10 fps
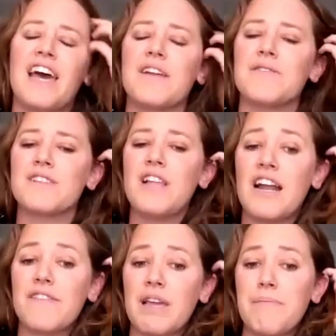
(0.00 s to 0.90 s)
And it was a
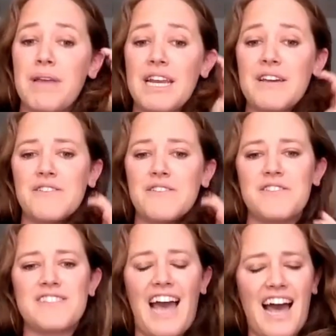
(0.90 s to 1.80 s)
lot of like
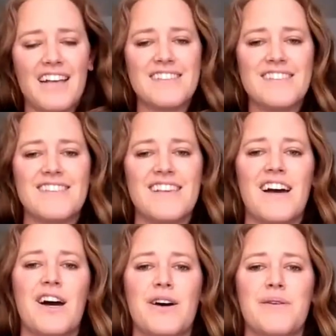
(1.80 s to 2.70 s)
menial tasks.
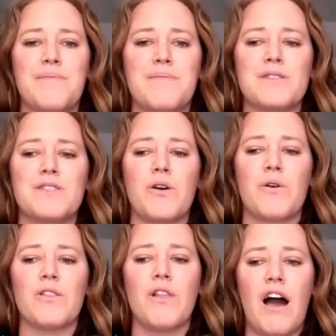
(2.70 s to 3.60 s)
Um, so
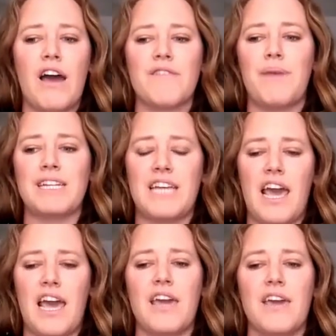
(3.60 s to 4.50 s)
a lot of my
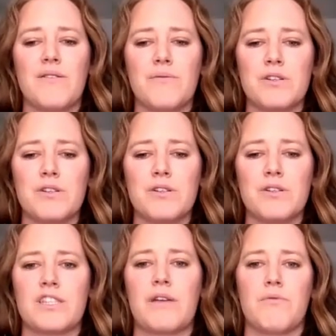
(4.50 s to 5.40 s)
day was
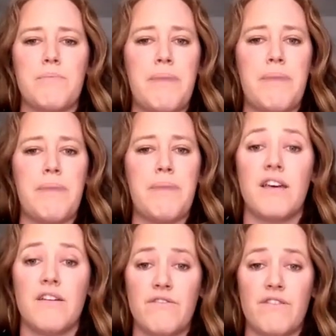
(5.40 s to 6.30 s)
just like
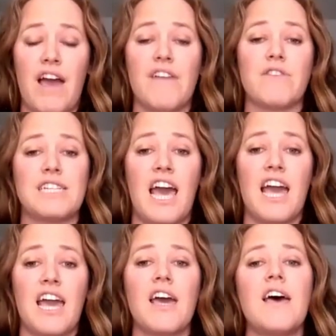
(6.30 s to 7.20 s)
repetitive every
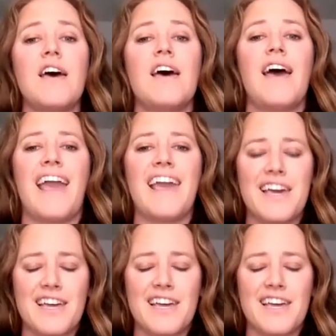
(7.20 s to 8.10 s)
day.
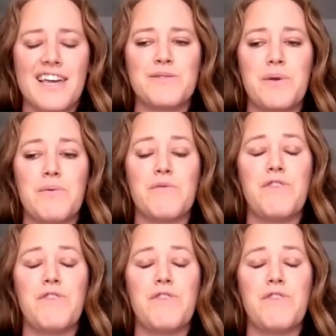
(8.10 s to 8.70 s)
And we were